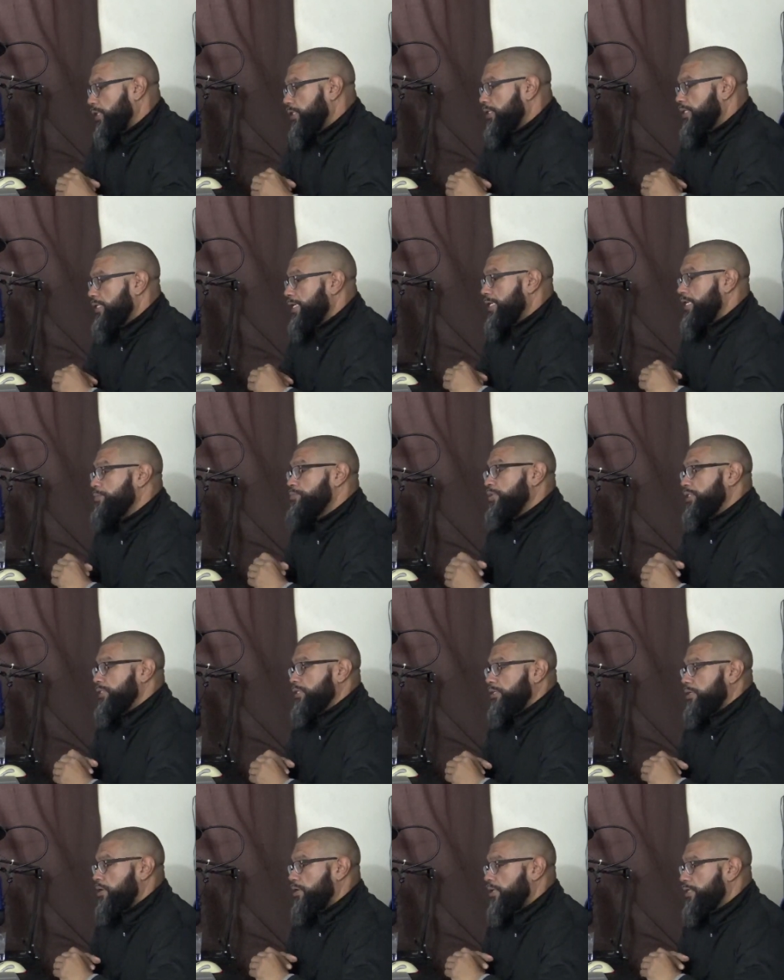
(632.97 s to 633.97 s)
Other than that, it
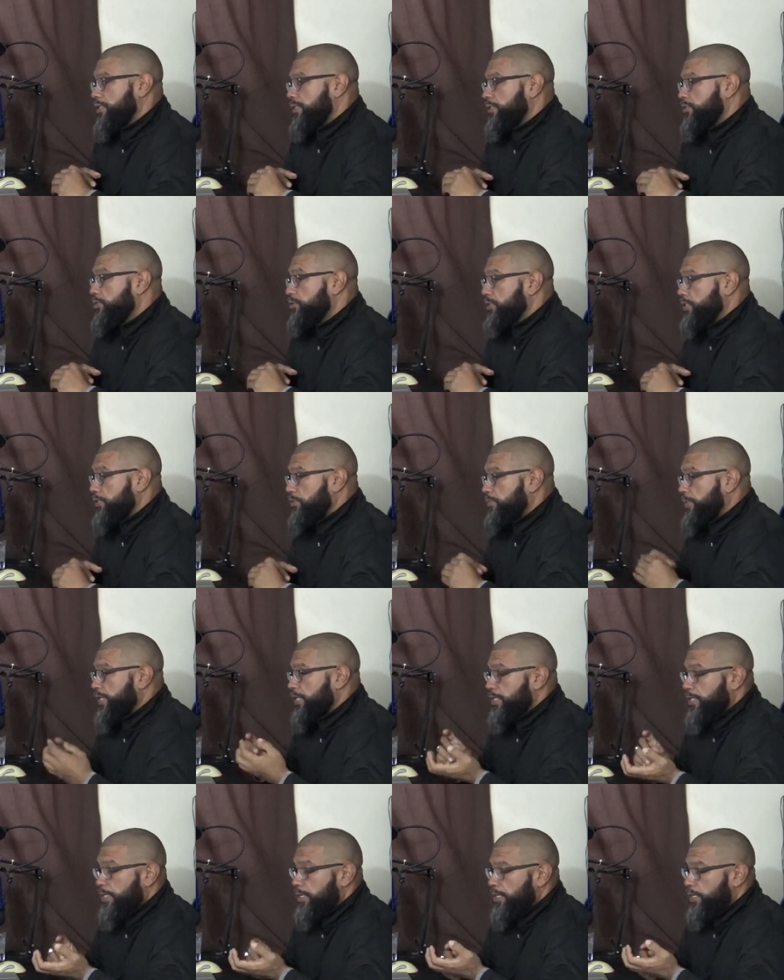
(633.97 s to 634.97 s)
wasn't hard. Losing the
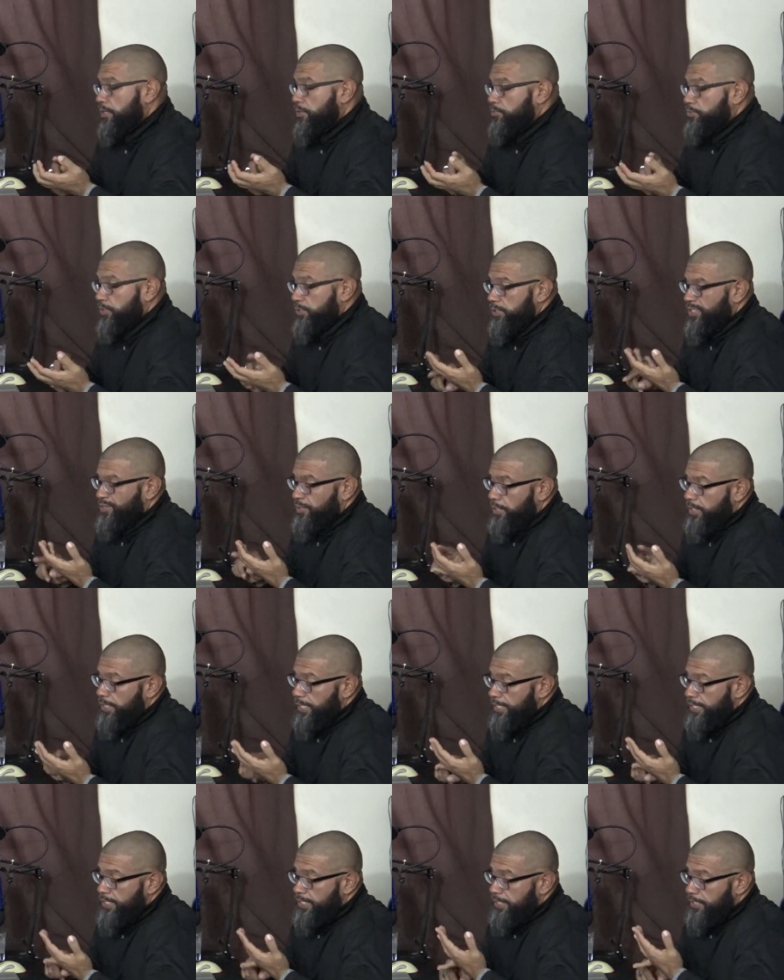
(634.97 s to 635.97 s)
weight wasn't
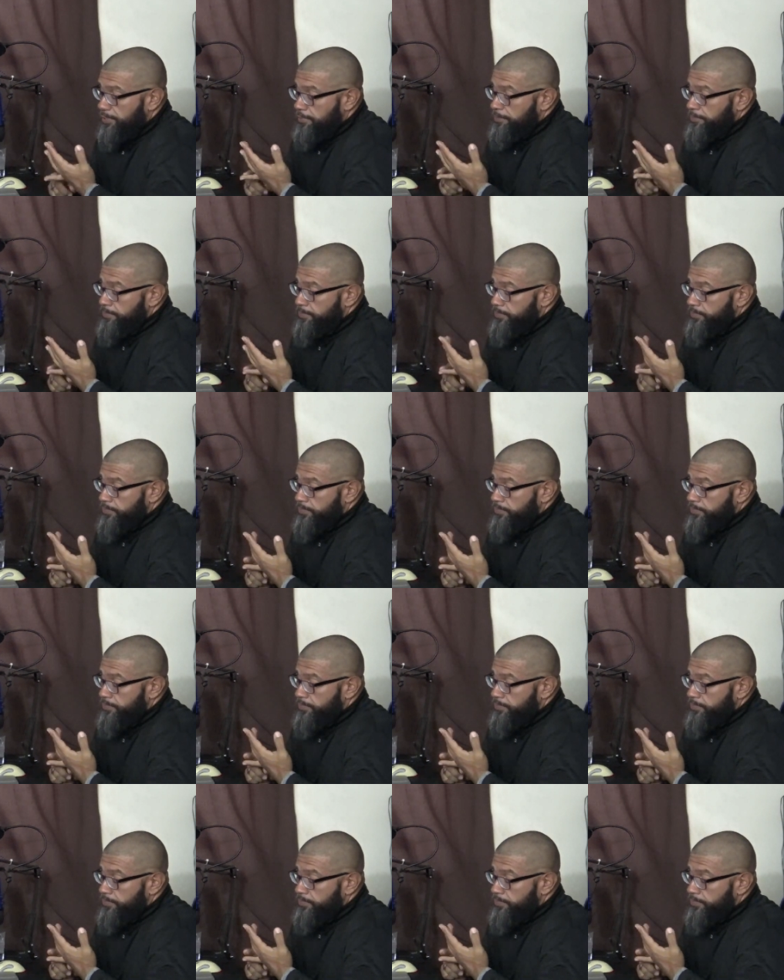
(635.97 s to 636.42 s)
hard. I think